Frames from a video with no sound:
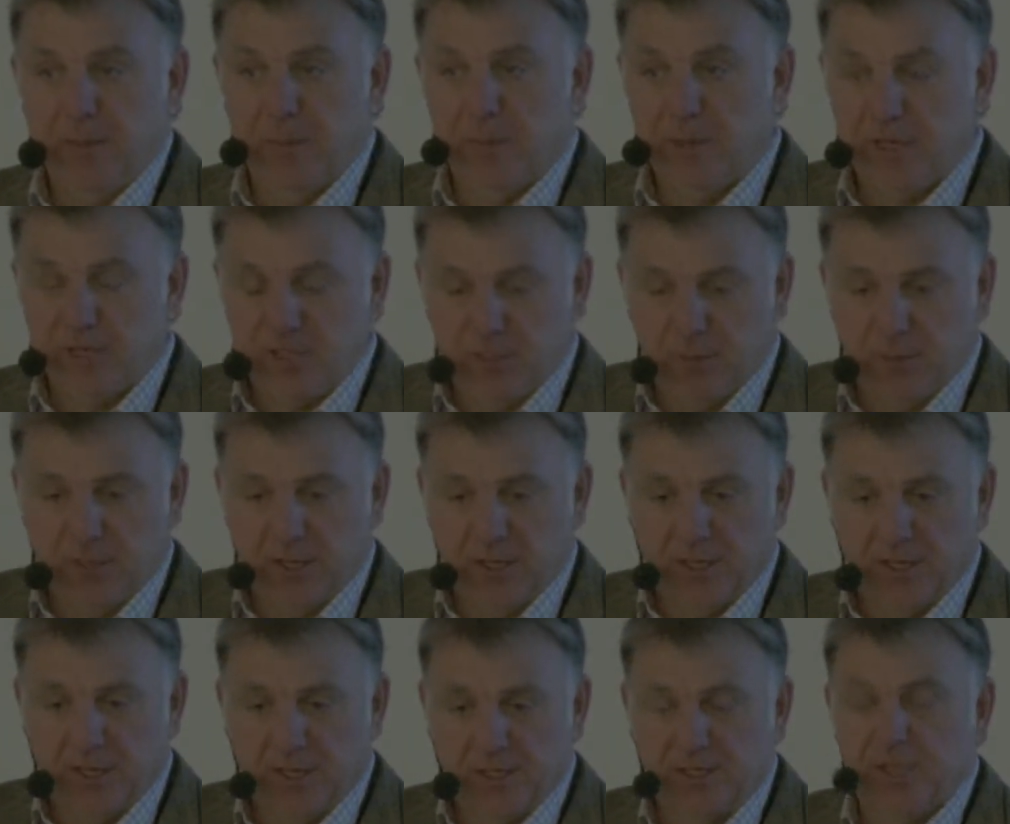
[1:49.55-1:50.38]
It's something
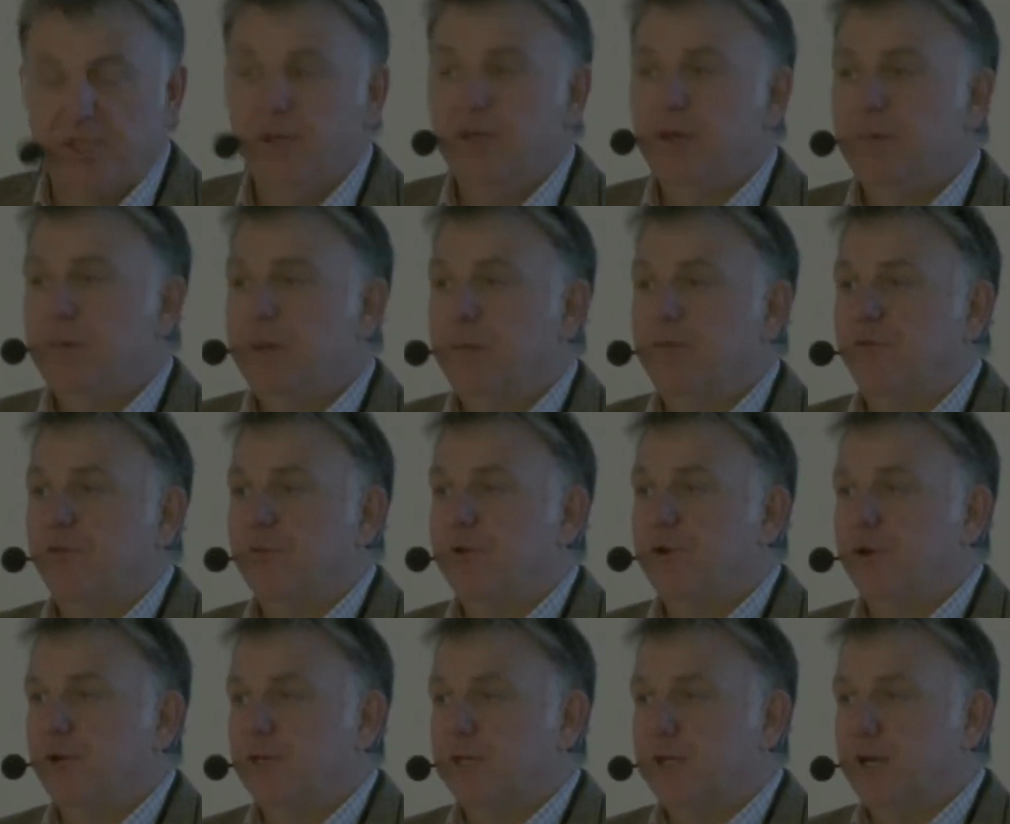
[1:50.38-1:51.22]
that people from
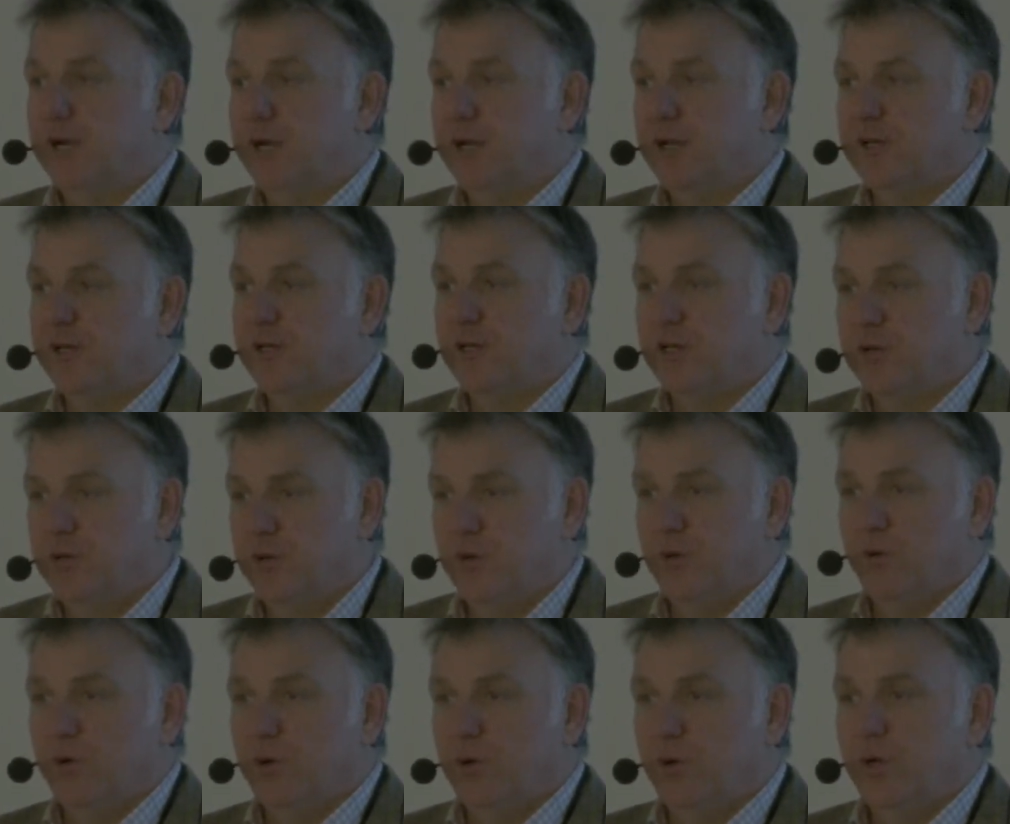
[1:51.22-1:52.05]
Northern Ireland
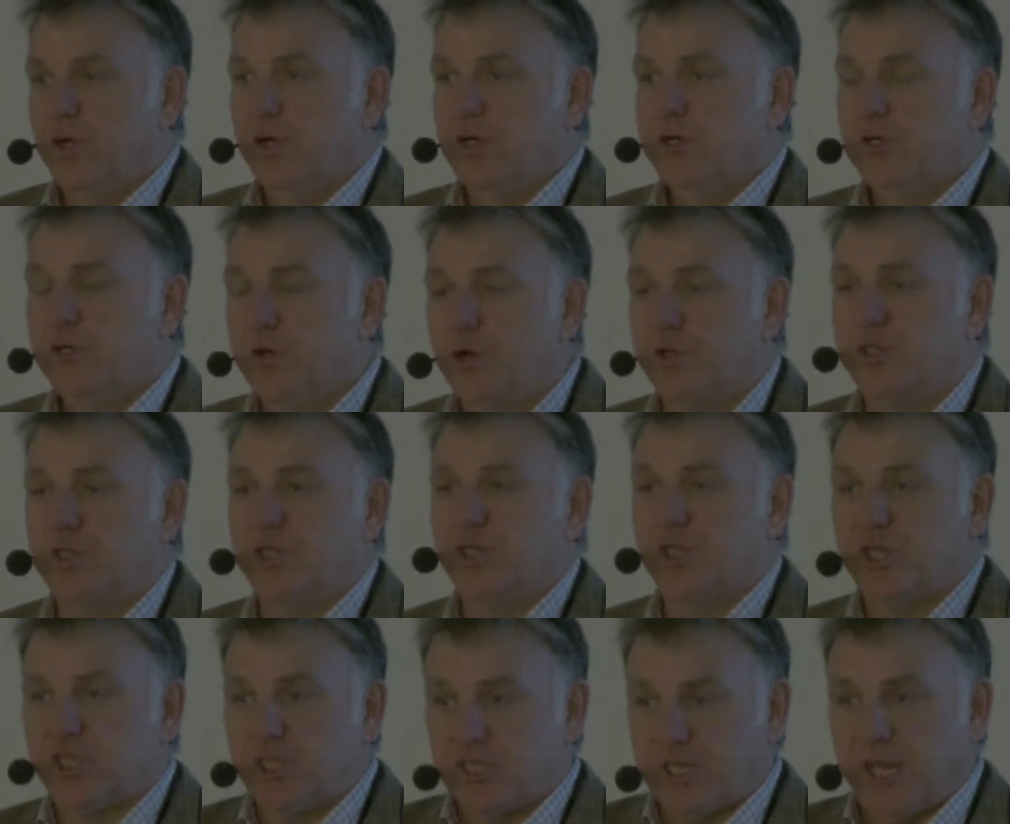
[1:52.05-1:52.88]
know not
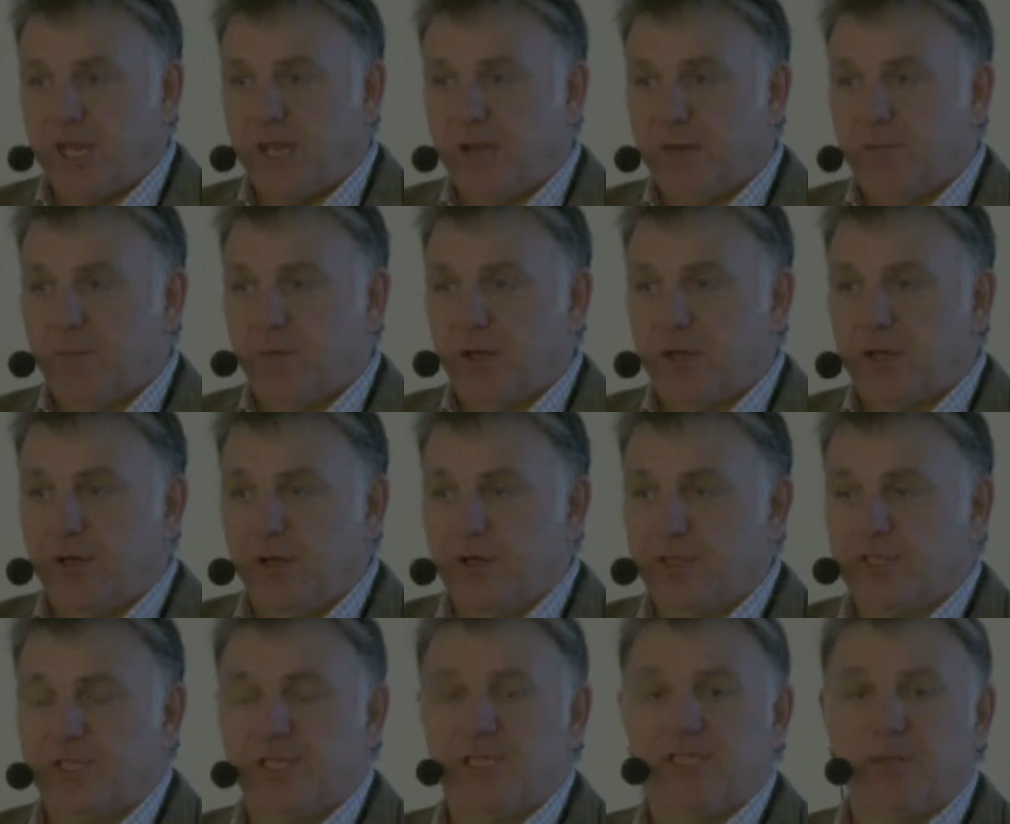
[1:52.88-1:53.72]
to sing
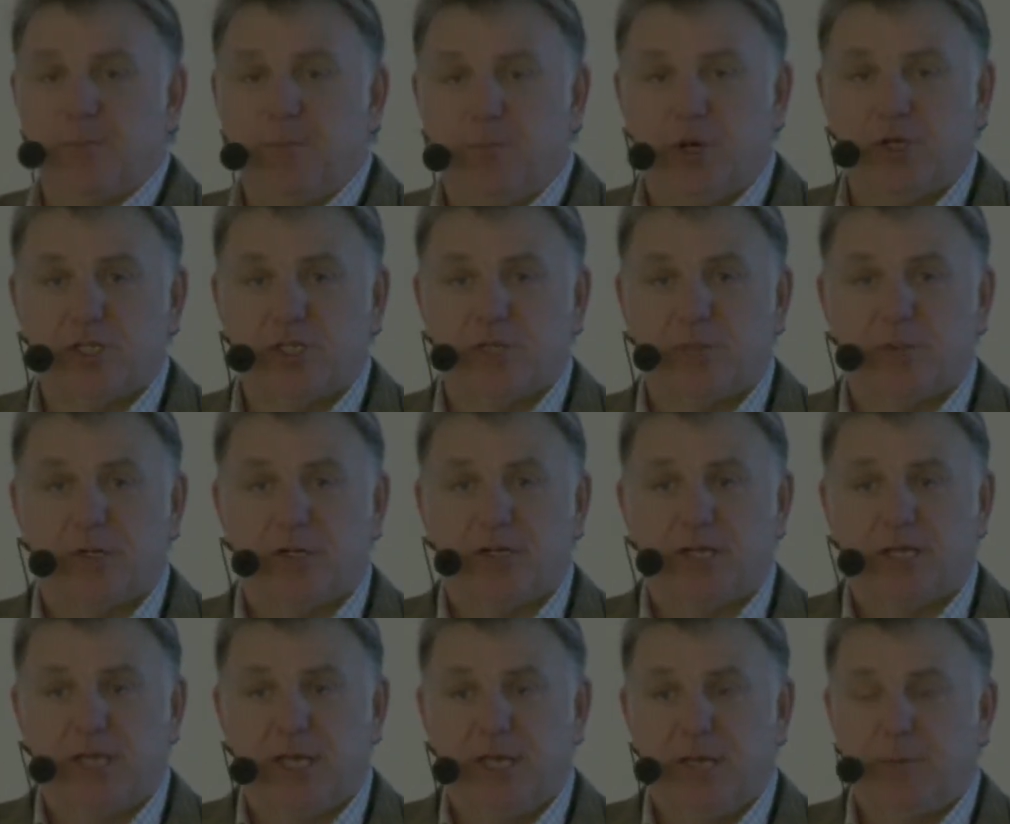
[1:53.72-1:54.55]
because it's impossible
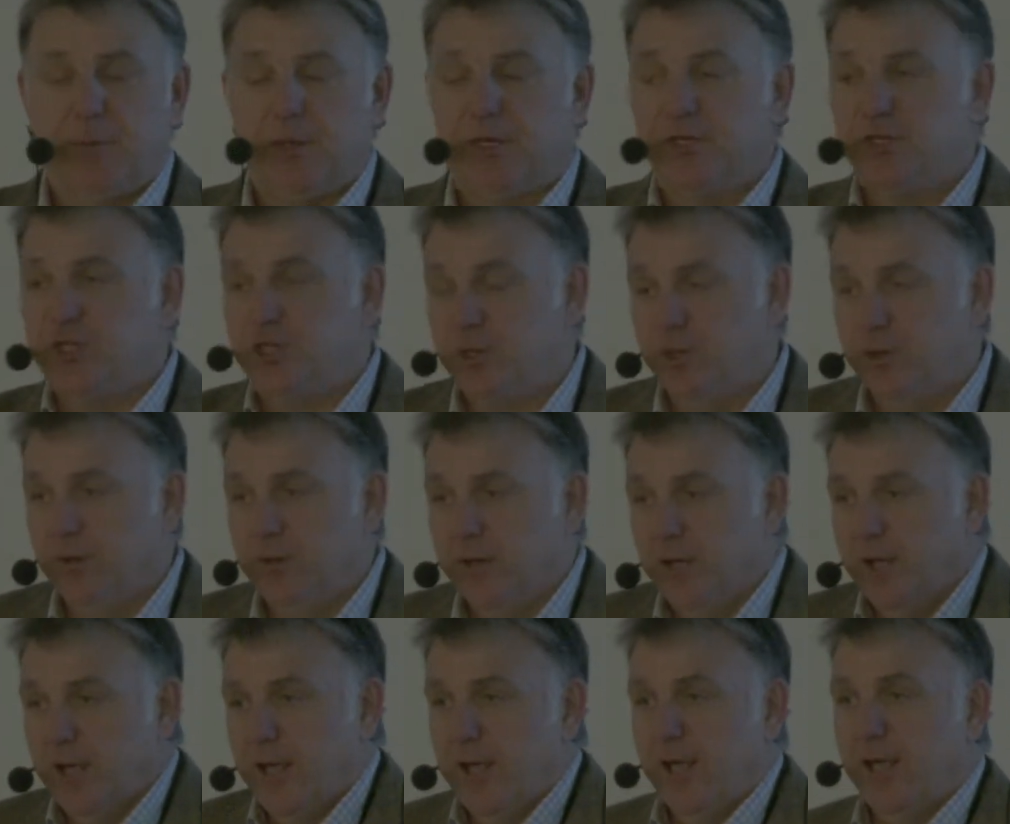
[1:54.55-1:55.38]
to keep in
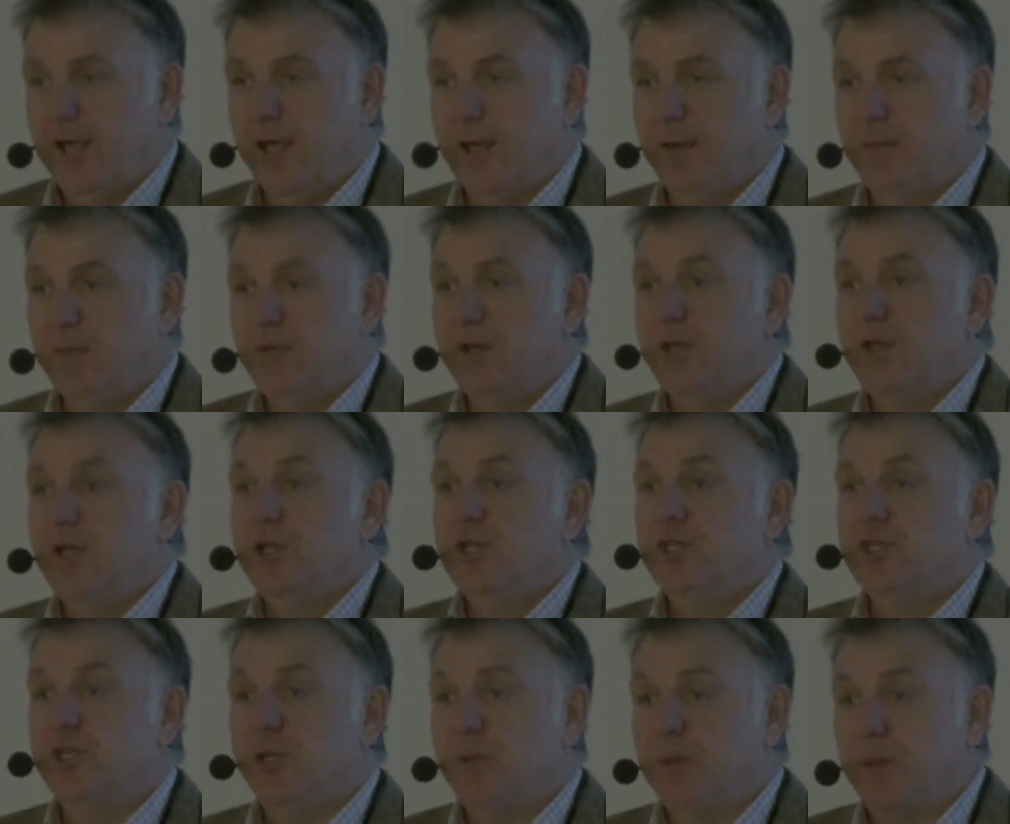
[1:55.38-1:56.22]
tune.
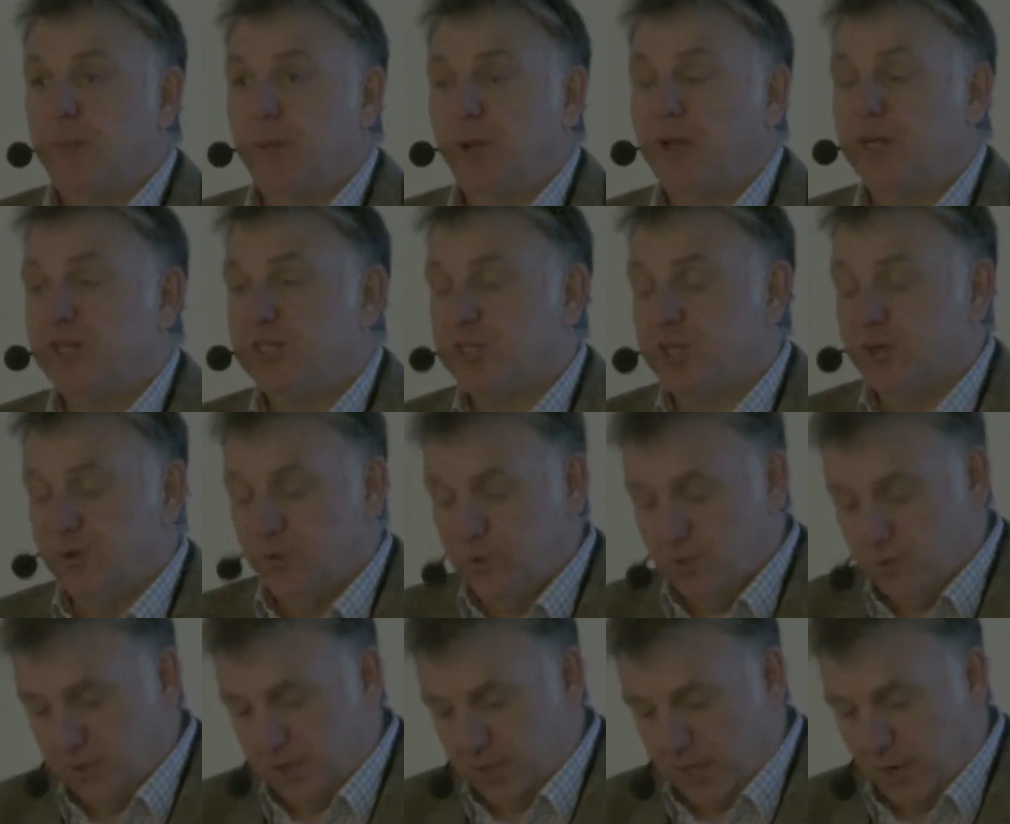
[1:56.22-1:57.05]
So you'll be pleased to
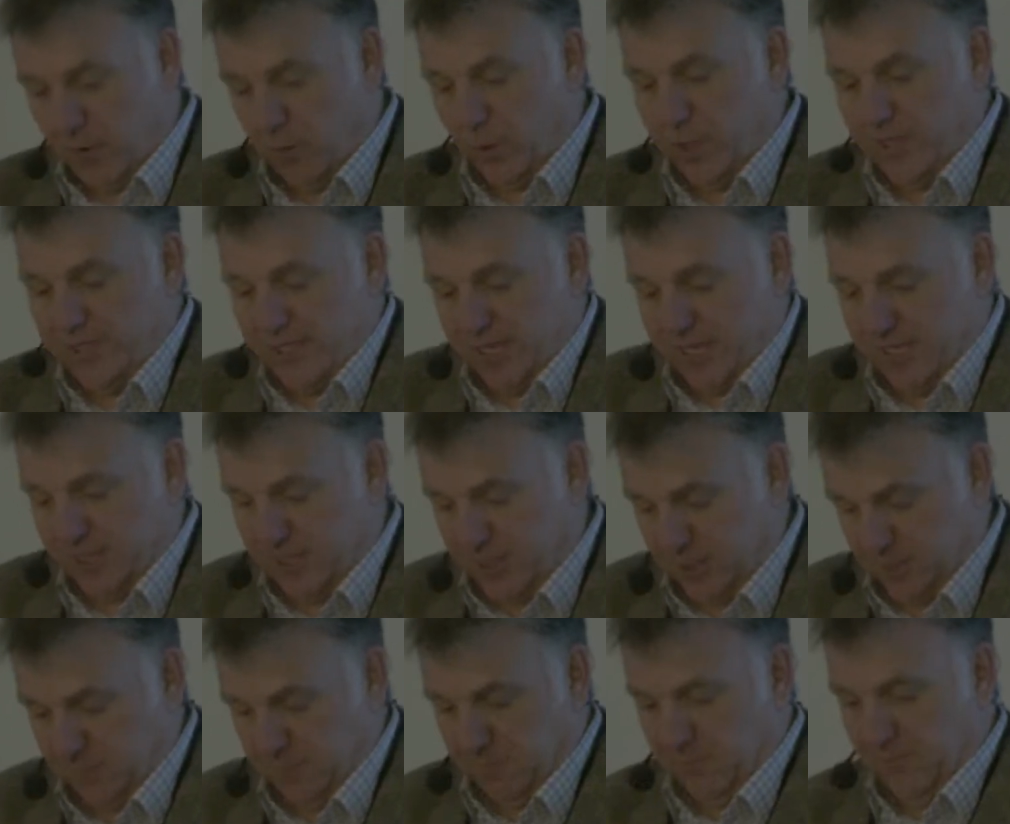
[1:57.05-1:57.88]
know that we didn't.